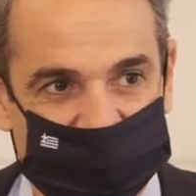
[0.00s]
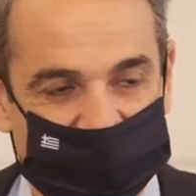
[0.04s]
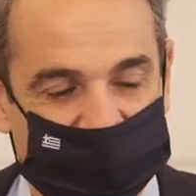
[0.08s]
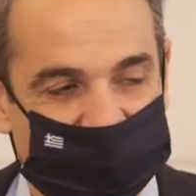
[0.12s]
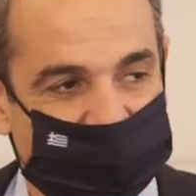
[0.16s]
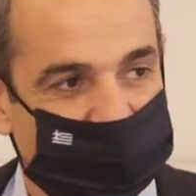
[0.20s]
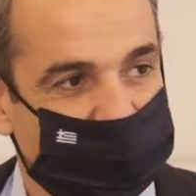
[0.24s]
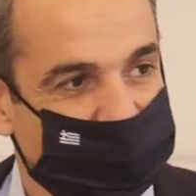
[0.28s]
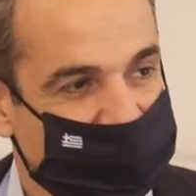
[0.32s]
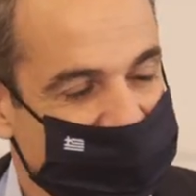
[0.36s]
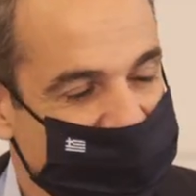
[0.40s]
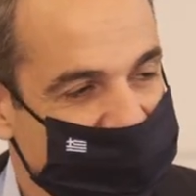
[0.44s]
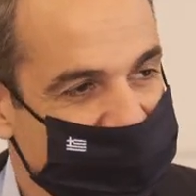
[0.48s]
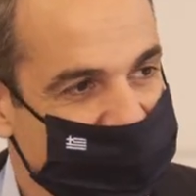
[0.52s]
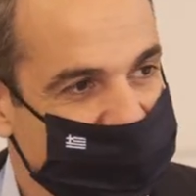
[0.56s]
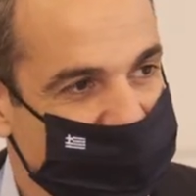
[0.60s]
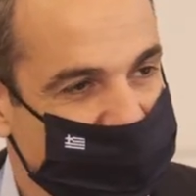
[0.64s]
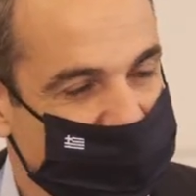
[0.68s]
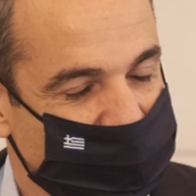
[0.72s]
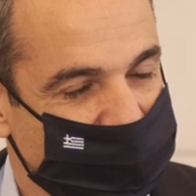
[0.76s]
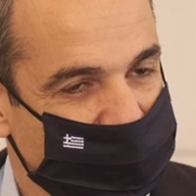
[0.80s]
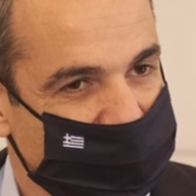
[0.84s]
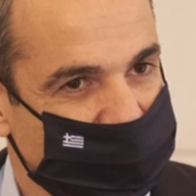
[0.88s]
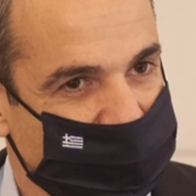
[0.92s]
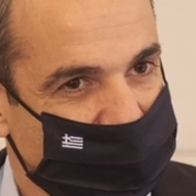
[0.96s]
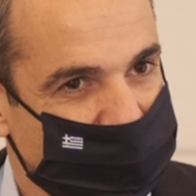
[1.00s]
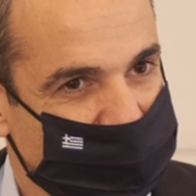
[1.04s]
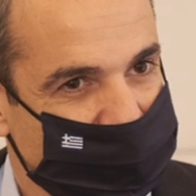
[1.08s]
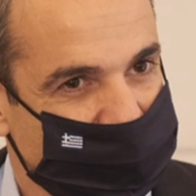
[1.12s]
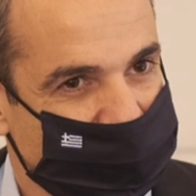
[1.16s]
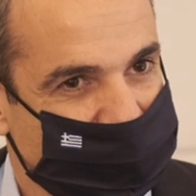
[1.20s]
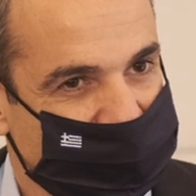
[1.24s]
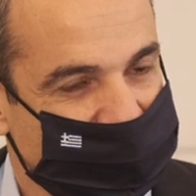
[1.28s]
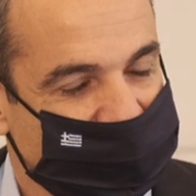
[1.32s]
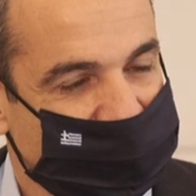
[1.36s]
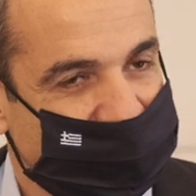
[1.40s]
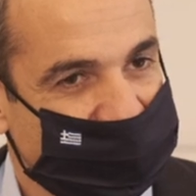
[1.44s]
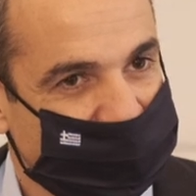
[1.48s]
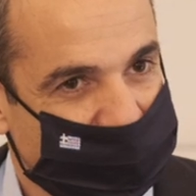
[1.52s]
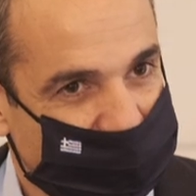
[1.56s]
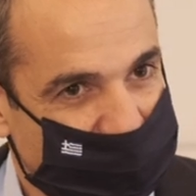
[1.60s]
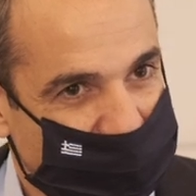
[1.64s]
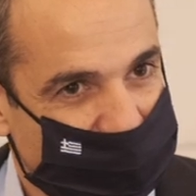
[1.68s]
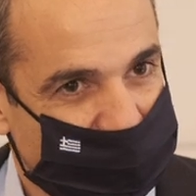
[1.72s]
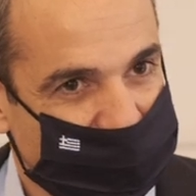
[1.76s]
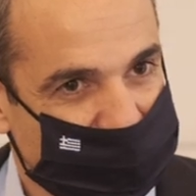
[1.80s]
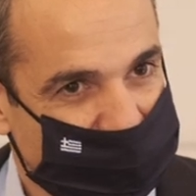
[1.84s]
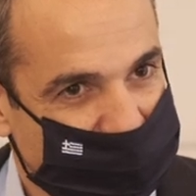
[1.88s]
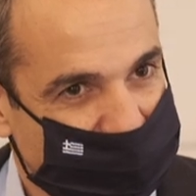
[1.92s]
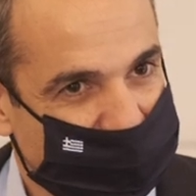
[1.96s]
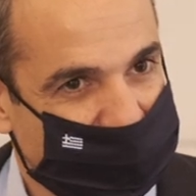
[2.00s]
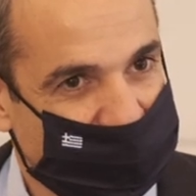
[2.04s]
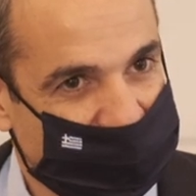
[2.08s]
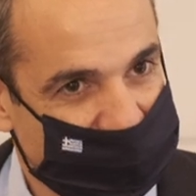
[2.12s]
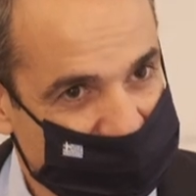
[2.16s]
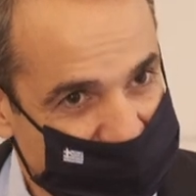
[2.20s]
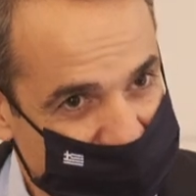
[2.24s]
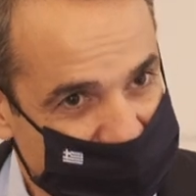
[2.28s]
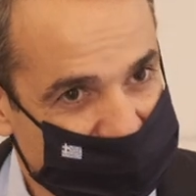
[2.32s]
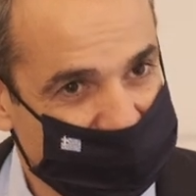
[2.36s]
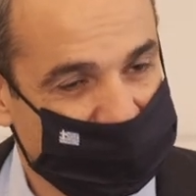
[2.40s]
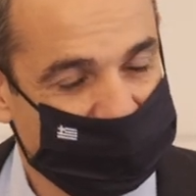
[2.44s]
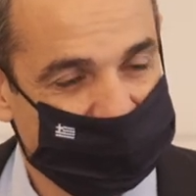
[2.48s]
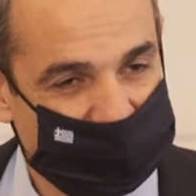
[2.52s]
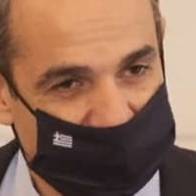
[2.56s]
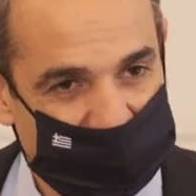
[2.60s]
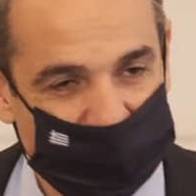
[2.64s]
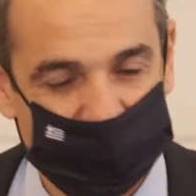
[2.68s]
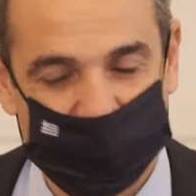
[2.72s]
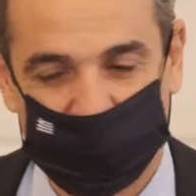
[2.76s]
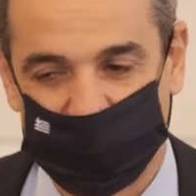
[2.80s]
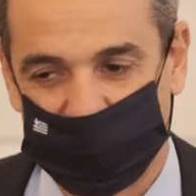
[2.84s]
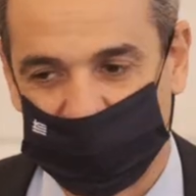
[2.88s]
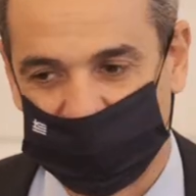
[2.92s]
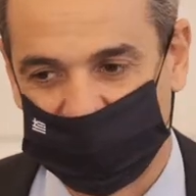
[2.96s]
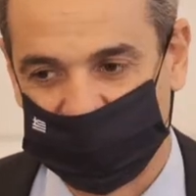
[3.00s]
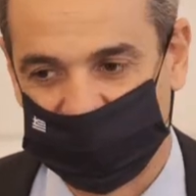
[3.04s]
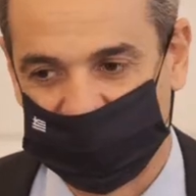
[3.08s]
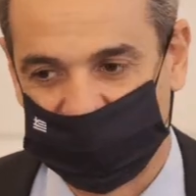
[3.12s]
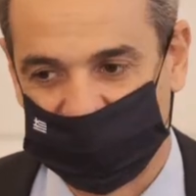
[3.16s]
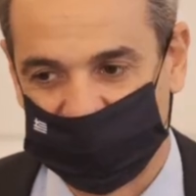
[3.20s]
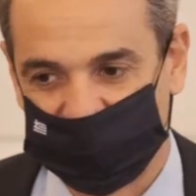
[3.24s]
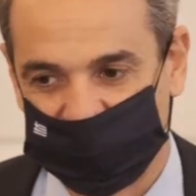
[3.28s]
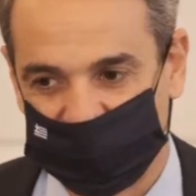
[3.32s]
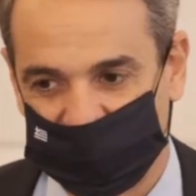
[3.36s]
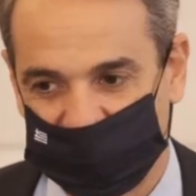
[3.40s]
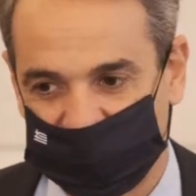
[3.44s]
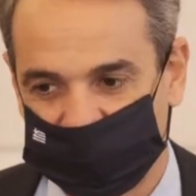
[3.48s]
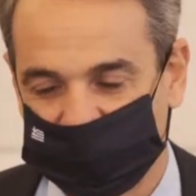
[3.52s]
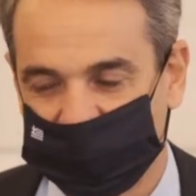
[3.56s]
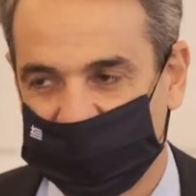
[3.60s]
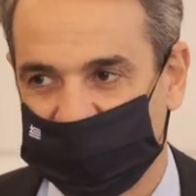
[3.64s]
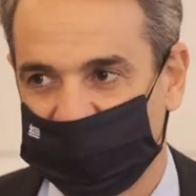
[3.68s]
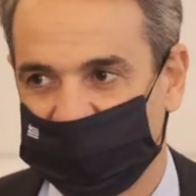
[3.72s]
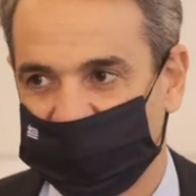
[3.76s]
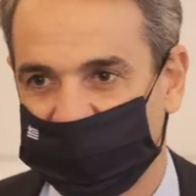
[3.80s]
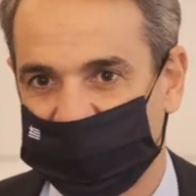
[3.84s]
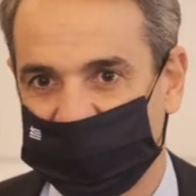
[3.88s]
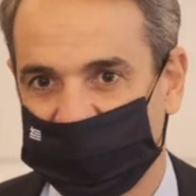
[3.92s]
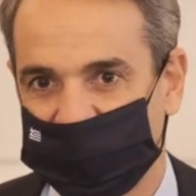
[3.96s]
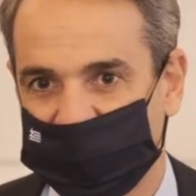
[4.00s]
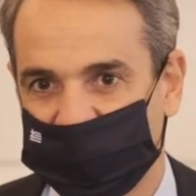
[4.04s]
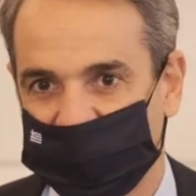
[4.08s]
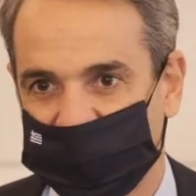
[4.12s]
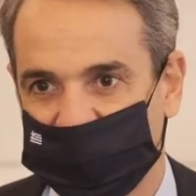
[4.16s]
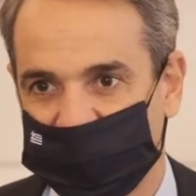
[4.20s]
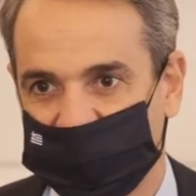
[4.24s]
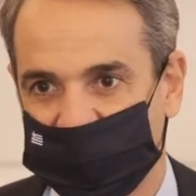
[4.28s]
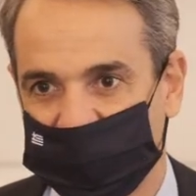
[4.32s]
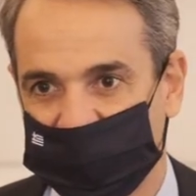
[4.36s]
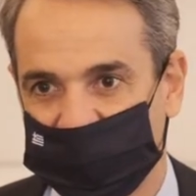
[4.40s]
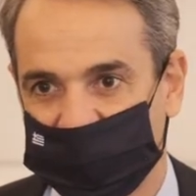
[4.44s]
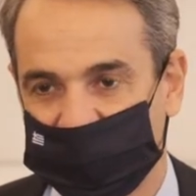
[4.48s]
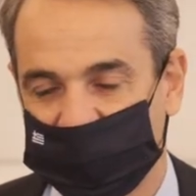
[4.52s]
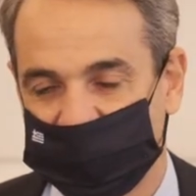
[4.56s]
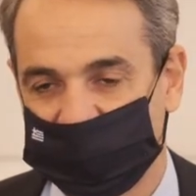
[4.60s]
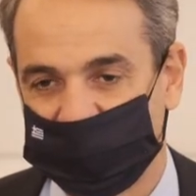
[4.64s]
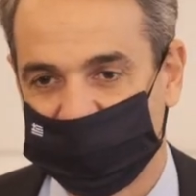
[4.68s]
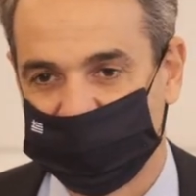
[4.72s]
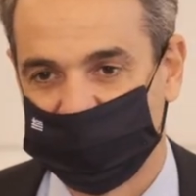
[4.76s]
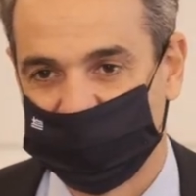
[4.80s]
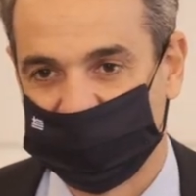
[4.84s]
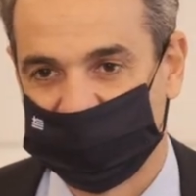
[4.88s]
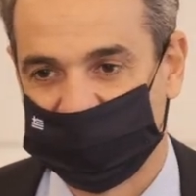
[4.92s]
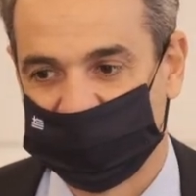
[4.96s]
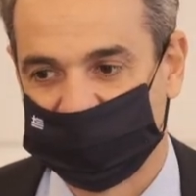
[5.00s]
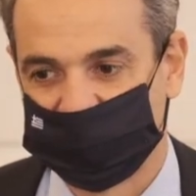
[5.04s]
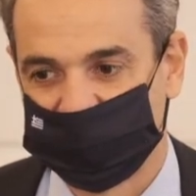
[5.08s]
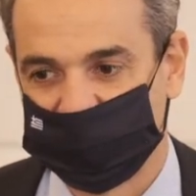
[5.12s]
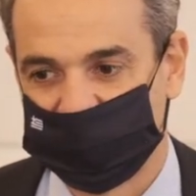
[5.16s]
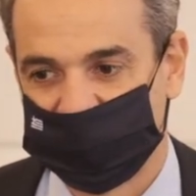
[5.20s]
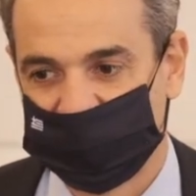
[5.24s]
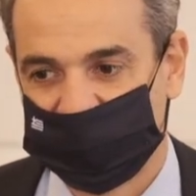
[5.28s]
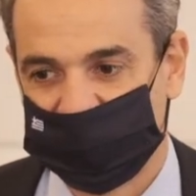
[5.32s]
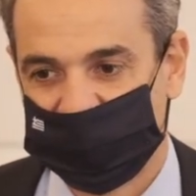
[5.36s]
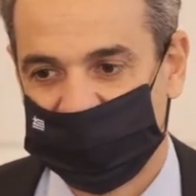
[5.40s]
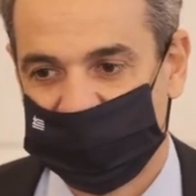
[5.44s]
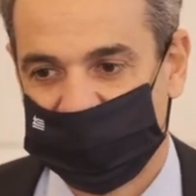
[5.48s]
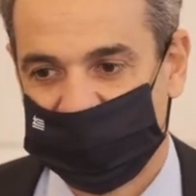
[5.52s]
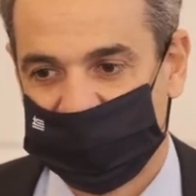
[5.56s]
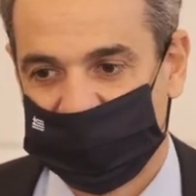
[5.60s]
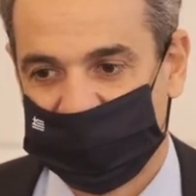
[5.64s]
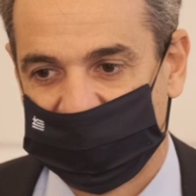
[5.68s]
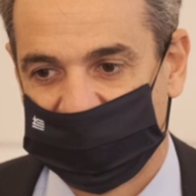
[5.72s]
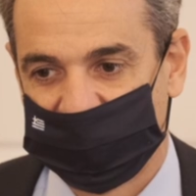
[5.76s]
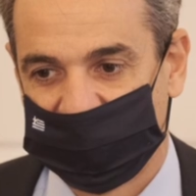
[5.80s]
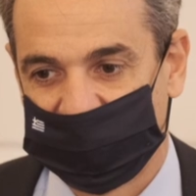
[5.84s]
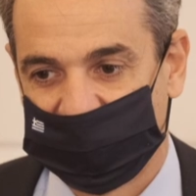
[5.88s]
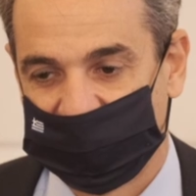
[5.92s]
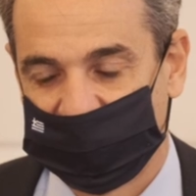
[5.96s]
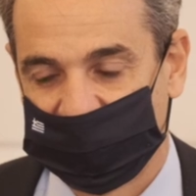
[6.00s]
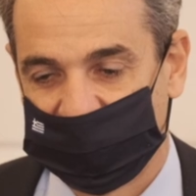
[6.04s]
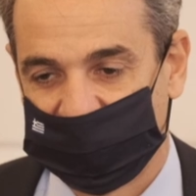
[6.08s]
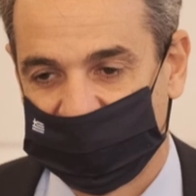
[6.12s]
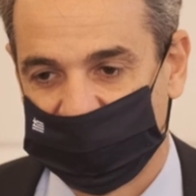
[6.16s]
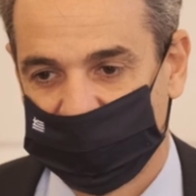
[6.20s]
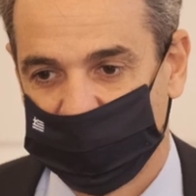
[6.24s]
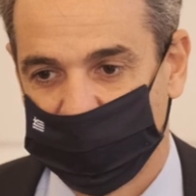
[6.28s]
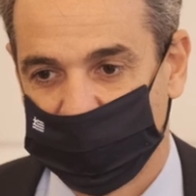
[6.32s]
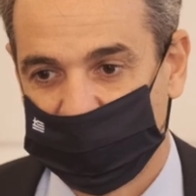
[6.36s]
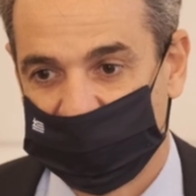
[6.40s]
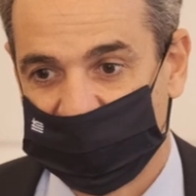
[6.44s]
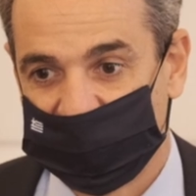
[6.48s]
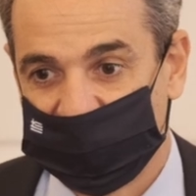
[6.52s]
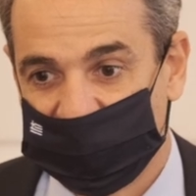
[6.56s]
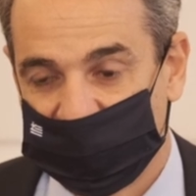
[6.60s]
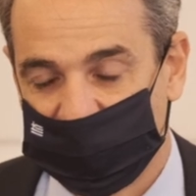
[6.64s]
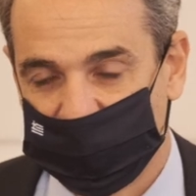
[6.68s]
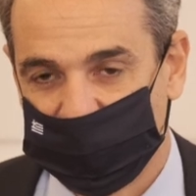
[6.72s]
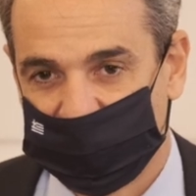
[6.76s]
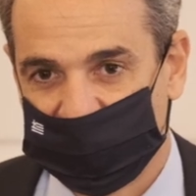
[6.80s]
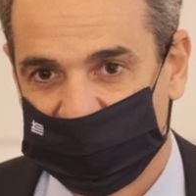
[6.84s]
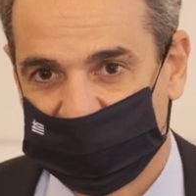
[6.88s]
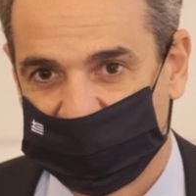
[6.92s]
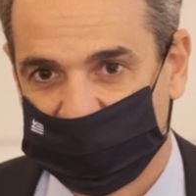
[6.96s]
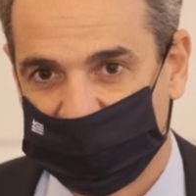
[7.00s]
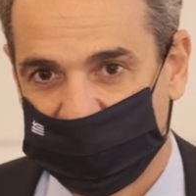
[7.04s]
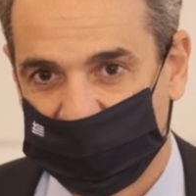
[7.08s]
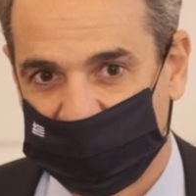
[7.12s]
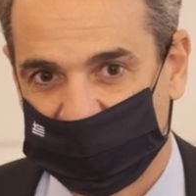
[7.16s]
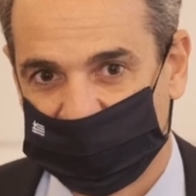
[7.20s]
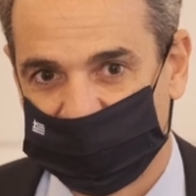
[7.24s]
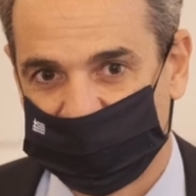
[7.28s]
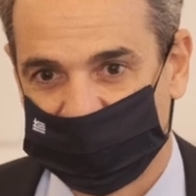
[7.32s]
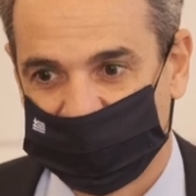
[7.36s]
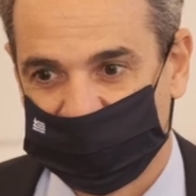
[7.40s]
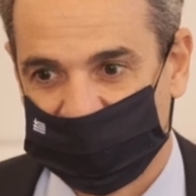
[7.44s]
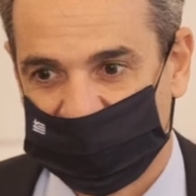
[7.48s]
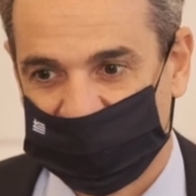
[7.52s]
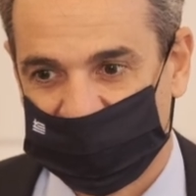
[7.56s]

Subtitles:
We need to divert funds towards these initiatives, and we need to give them